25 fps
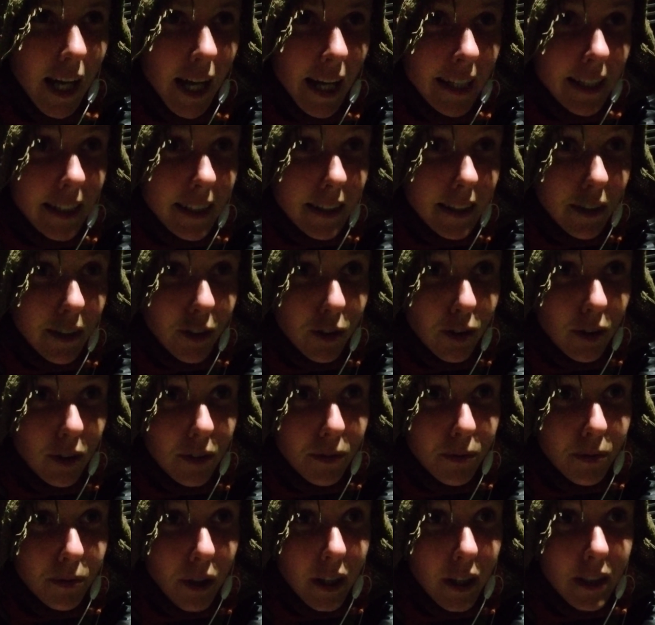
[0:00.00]
And then you
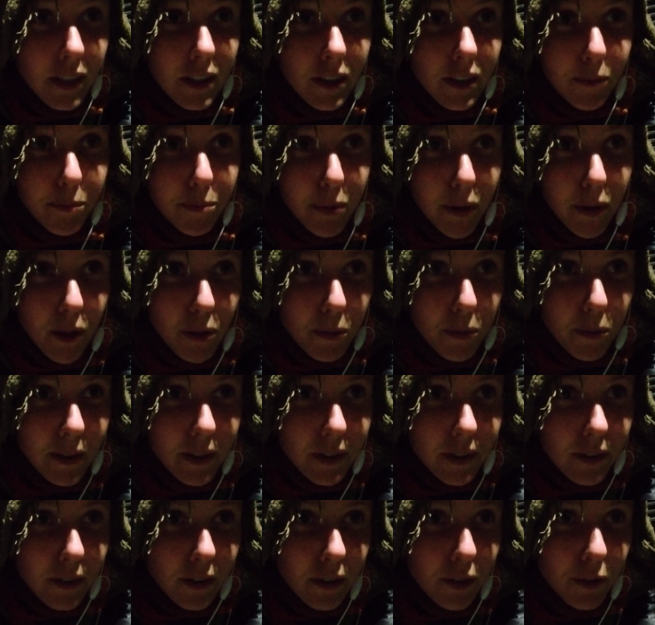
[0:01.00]
are writing
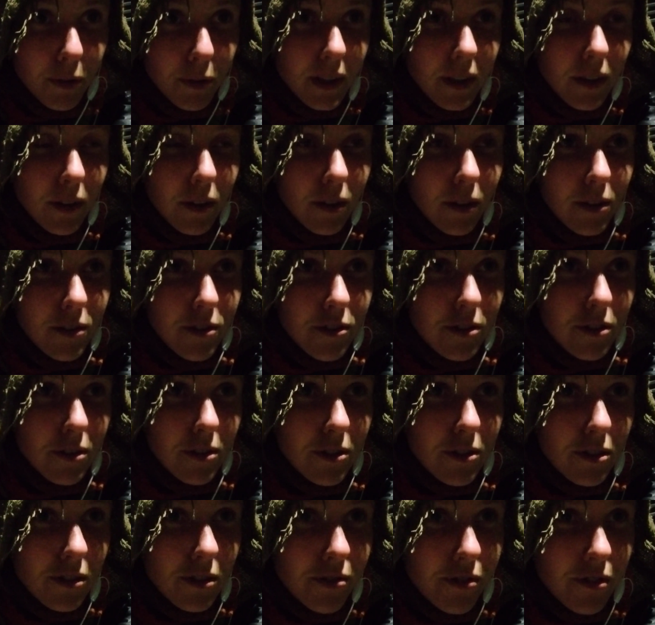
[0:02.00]
poetry, you're doing all
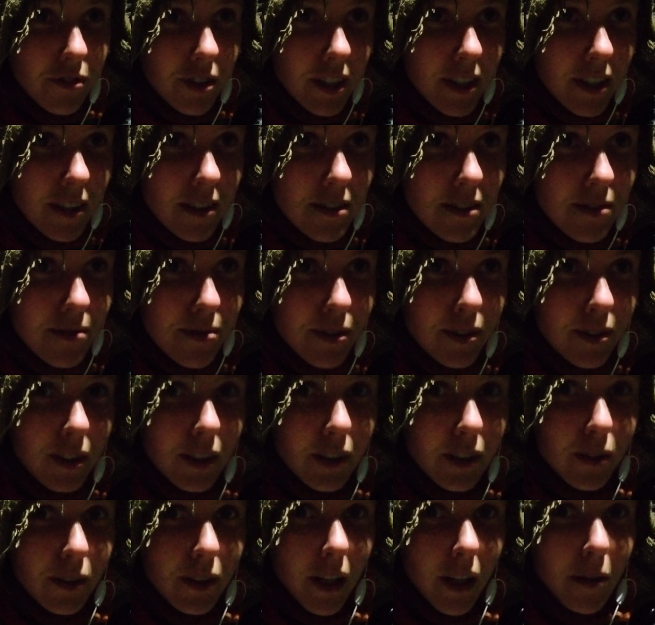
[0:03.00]
sorts of things for
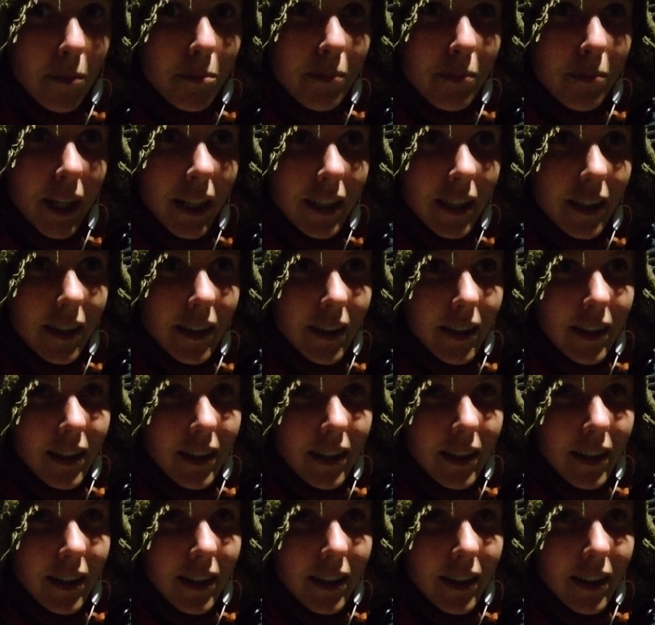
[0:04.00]
it to come back,